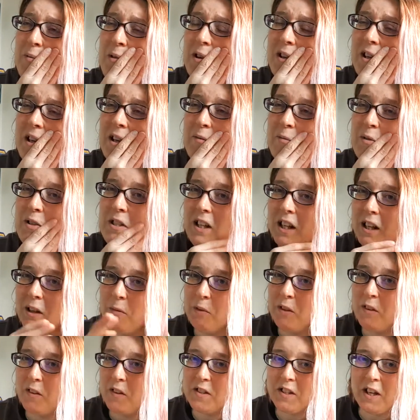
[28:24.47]
it was like one
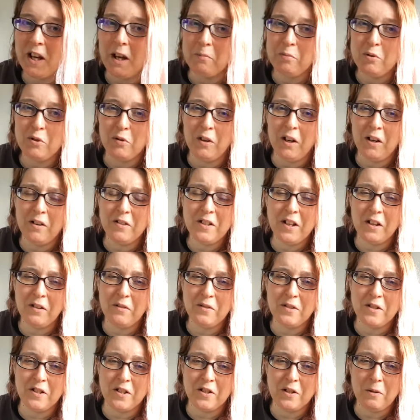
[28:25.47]
of those capsule hotels
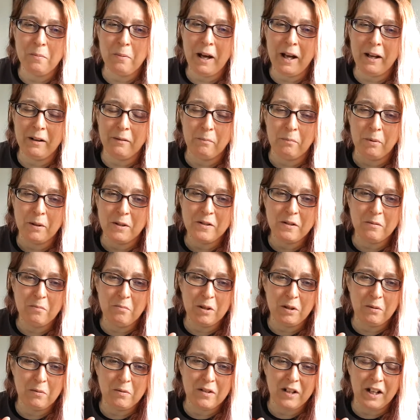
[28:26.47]
in Japan, but
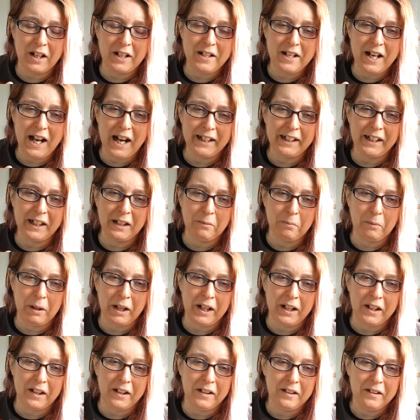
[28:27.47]
somebody was like nagging
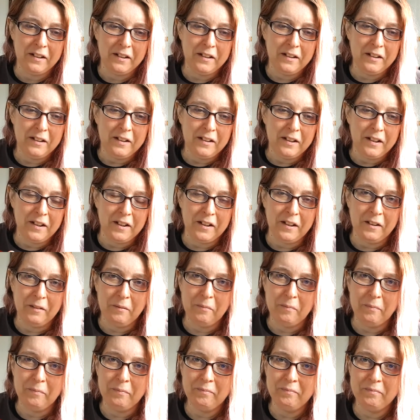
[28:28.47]
me.
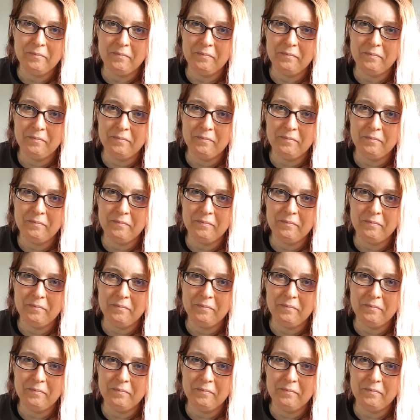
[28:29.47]
And